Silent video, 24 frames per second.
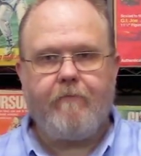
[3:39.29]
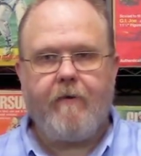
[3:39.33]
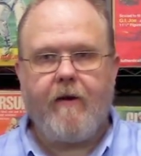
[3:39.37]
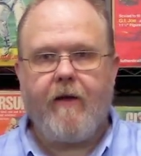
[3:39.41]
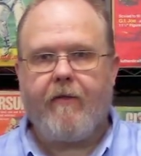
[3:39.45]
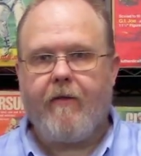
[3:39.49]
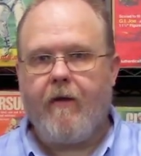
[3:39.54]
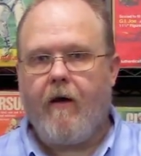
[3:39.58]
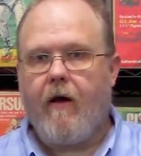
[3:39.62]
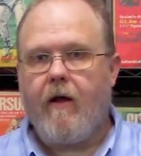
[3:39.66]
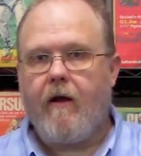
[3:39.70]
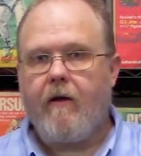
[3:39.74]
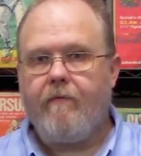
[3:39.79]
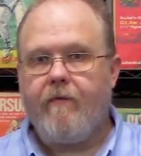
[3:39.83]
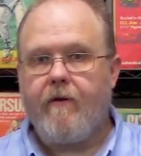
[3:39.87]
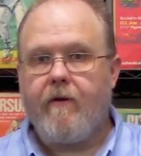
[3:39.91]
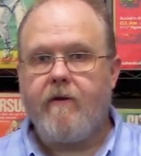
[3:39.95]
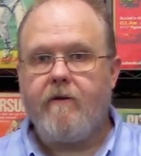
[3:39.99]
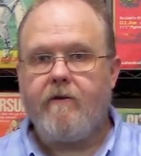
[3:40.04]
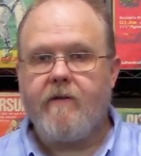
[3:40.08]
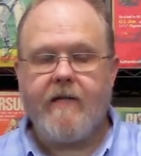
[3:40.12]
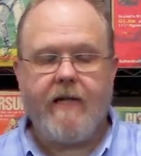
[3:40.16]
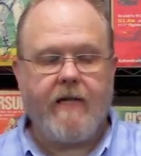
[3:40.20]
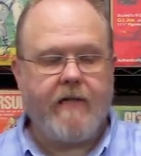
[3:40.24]
with all of the
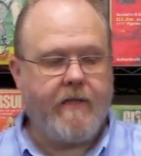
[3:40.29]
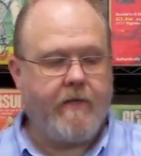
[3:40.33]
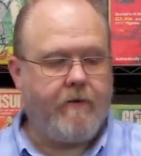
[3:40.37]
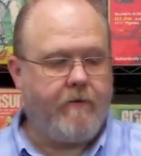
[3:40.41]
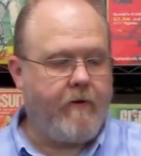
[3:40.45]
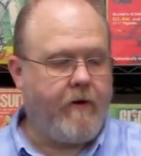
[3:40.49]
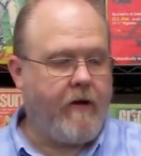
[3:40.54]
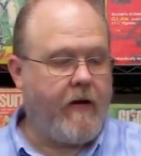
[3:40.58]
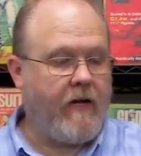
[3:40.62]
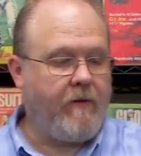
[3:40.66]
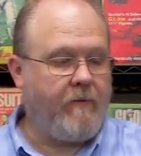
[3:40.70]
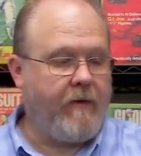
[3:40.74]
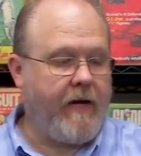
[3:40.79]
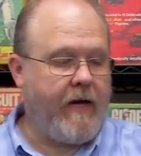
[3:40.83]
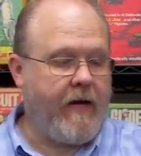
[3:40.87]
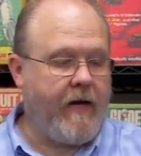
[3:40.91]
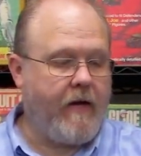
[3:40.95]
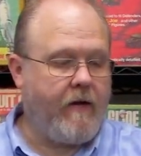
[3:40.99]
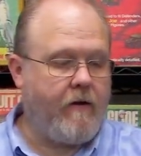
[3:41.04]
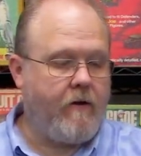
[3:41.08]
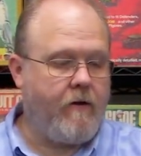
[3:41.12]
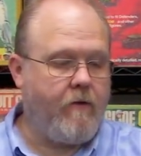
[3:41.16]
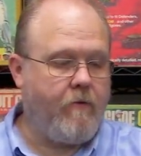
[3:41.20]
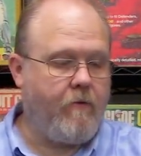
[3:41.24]
new sets that are coming
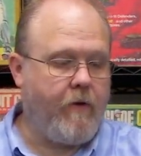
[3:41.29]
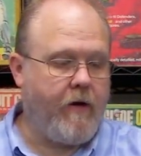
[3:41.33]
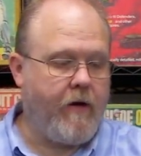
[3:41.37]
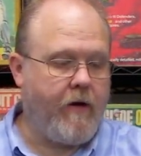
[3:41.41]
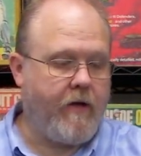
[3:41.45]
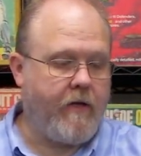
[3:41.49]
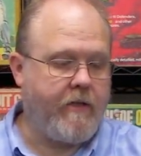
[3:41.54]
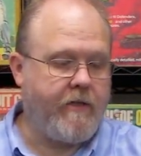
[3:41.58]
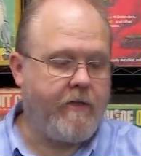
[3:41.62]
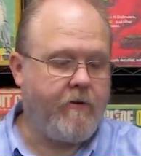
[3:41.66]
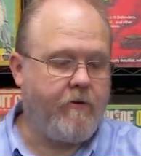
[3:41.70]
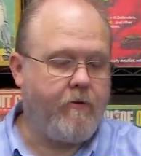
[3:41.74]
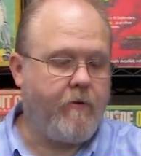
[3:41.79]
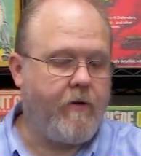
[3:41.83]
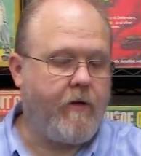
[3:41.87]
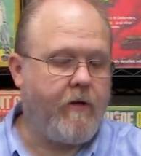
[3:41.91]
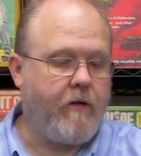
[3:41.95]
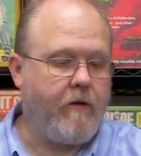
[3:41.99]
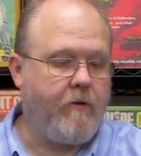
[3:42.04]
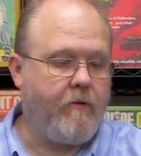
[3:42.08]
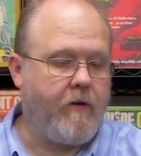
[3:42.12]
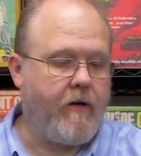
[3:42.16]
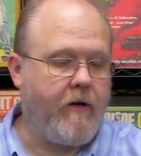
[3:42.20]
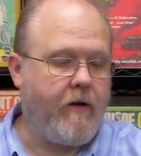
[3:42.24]
out, we also
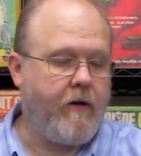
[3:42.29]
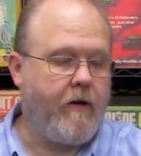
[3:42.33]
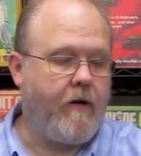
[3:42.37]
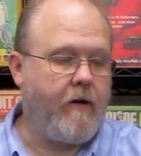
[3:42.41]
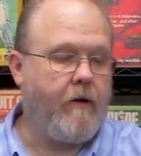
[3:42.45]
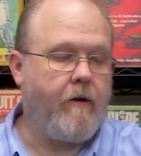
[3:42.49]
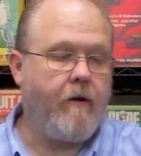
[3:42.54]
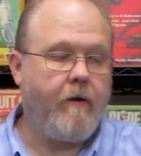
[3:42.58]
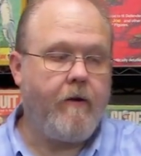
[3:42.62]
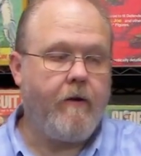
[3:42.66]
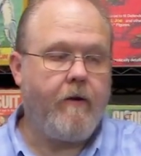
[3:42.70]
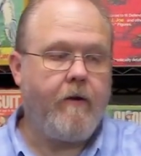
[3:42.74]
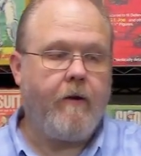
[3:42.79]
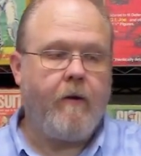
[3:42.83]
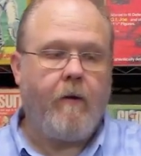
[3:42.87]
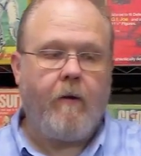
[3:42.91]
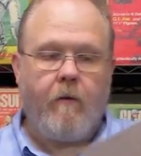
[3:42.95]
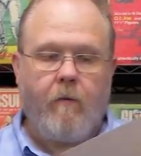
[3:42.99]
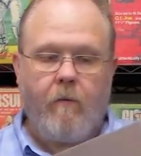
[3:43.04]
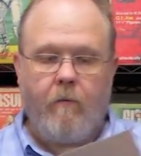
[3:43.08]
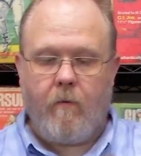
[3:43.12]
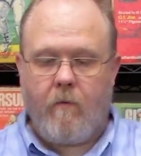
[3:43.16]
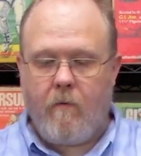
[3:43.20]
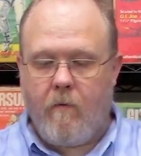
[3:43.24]
included
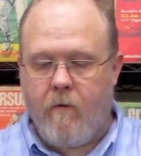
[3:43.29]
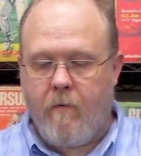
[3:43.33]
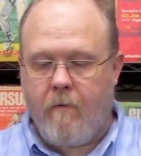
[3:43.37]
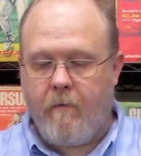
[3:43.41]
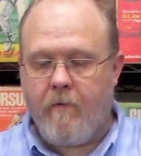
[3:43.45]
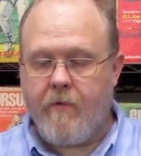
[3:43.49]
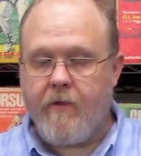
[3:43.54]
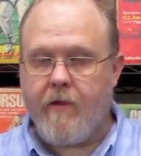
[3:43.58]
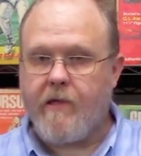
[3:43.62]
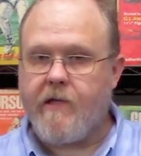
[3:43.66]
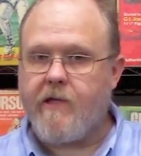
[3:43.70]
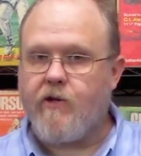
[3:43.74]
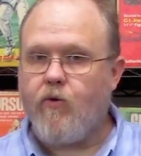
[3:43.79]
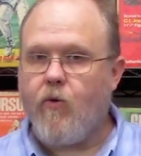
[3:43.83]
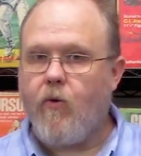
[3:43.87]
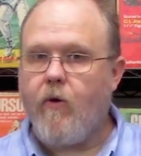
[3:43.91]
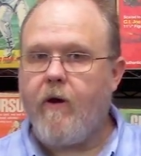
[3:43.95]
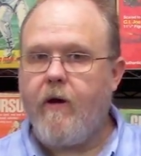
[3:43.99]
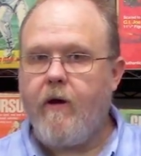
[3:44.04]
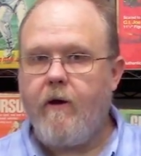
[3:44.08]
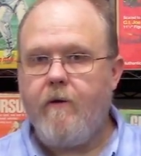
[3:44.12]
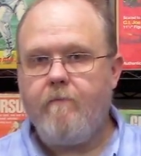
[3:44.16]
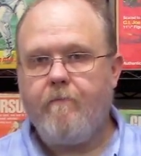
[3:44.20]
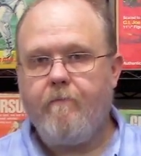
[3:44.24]
the
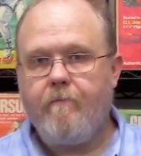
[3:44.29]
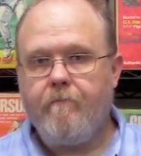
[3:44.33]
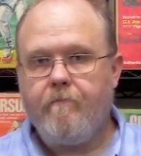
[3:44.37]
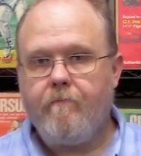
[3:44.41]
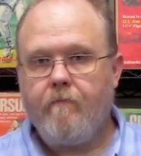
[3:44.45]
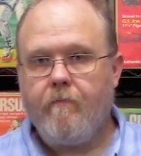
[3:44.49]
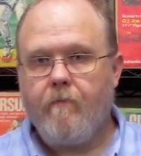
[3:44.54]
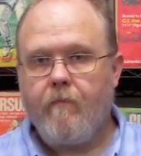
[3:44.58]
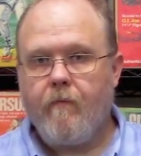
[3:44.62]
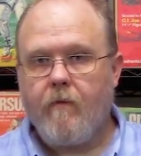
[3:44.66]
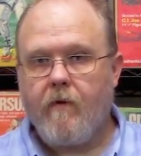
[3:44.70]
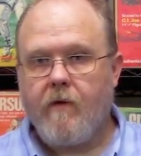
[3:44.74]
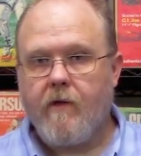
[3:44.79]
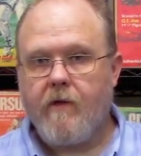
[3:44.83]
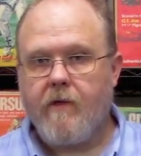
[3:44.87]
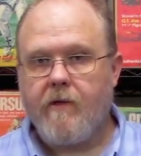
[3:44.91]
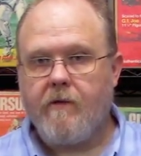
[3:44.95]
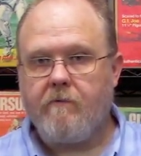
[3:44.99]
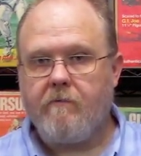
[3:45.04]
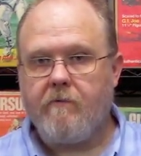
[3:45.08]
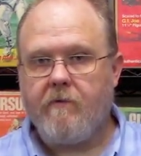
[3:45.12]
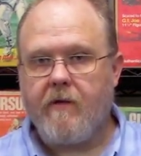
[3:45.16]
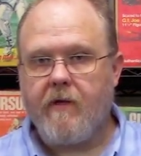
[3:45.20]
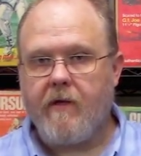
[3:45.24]
story.
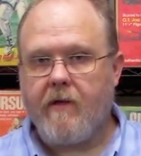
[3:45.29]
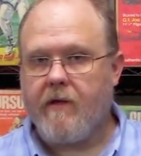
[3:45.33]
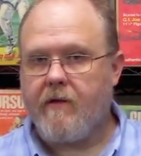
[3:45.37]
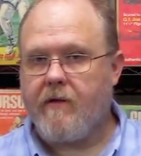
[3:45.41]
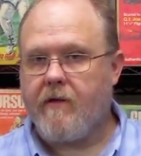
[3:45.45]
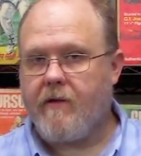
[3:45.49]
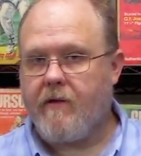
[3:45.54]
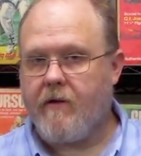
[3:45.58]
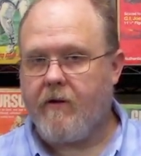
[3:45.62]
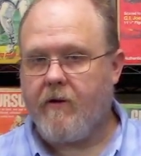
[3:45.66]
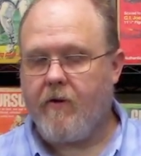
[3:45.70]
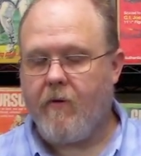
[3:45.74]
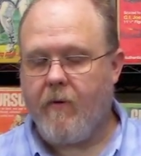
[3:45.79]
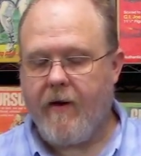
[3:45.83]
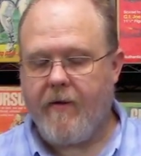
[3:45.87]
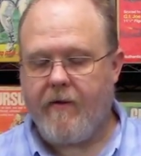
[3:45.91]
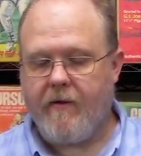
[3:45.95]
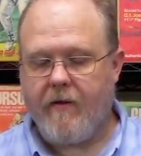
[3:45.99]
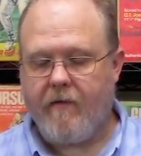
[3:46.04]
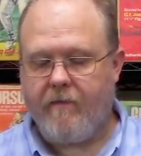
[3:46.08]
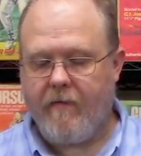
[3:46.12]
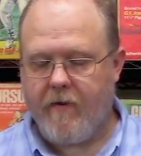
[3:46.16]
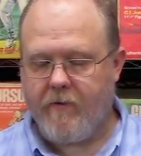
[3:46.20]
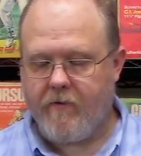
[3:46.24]
To create
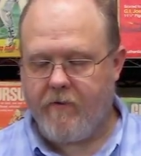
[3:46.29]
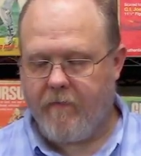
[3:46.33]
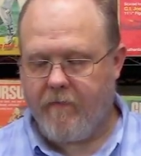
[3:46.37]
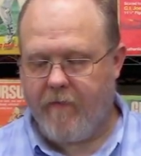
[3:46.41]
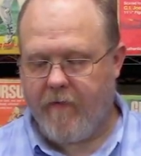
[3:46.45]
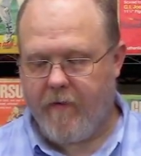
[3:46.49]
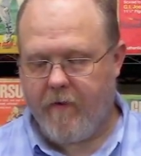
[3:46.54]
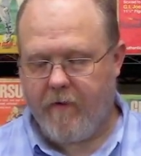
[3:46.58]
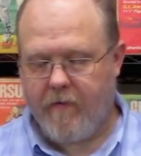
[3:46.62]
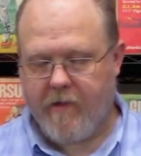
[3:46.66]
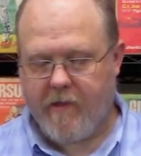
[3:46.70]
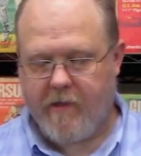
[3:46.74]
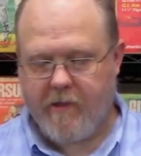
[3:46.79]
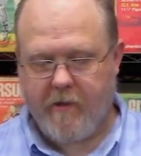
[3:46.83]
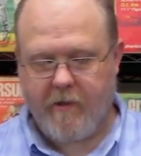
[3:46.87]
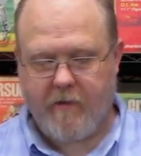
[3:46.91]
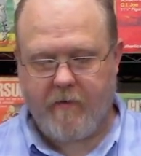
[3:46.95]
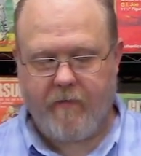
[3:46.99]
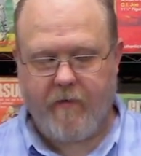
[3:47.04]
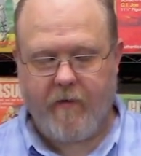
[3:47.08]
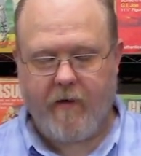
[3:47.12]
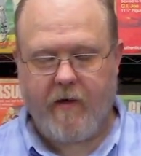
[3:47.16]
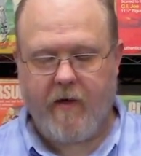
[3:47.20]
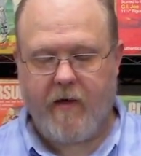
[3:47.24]
the adventure feel, the search
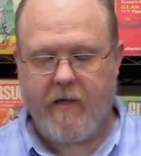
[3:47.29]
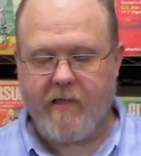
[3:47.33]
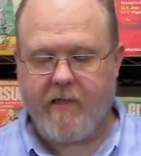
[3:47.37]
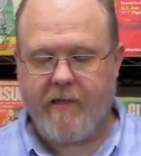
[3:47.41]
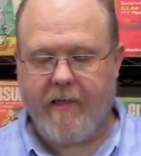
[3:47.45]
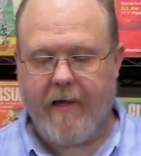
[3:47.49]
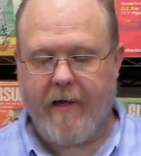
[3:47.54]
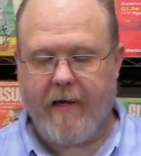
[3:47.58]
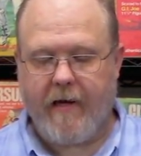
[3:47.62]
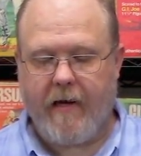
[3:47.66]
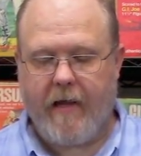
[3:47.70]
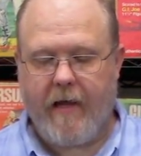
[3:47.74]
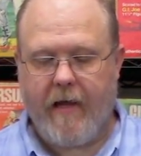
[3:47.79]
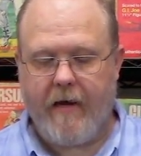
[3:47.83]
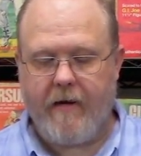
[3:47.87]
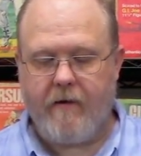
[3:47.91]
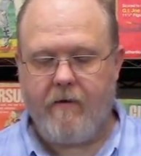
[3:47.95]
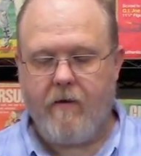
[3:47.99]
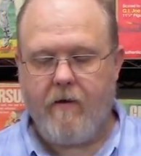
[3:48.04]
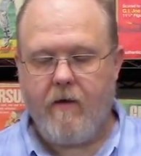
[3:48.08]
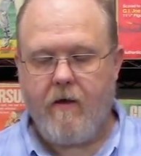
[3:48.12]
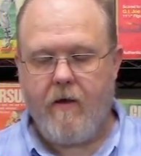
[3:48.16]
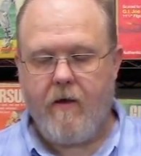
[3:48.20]
for the lost satellite.